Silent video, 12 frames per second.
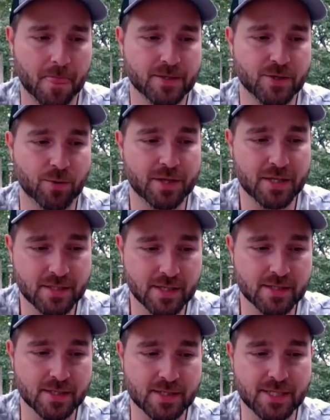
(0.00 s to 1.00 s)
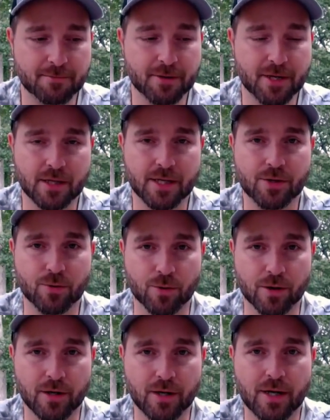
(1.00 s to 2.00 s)
So what this is, it's typically
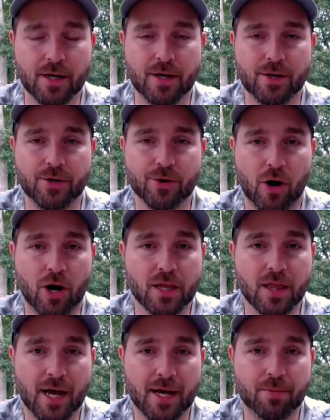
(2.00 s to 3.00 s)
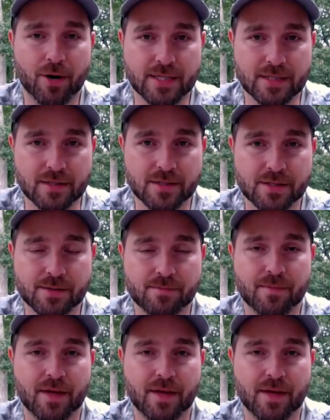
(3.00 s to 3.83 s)
your online presence.